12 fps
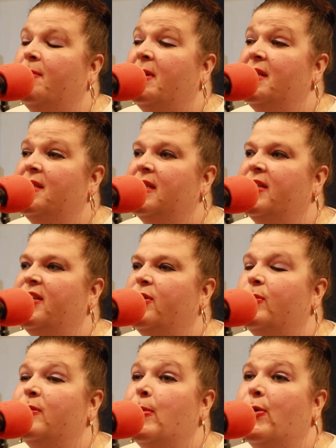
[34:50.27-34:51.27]
My cereal
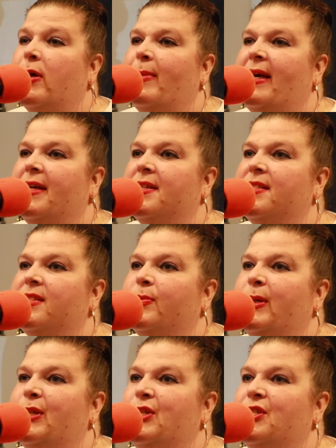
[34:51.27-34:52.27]
was Milka Mix,
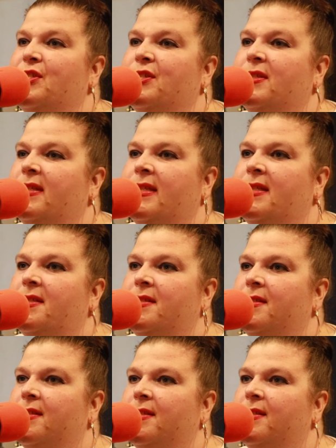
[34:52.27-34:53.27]
which
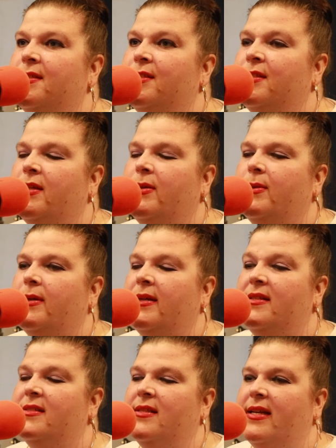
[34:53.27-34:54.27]

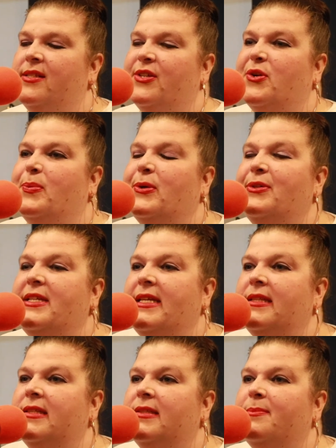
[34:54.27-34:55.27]
it's like zero
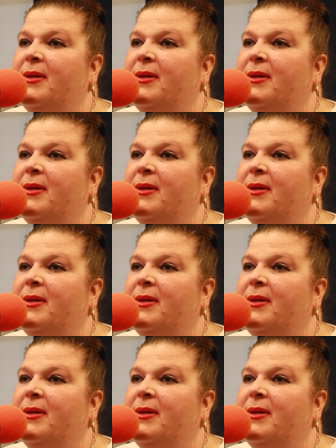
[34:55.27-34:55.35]
protein,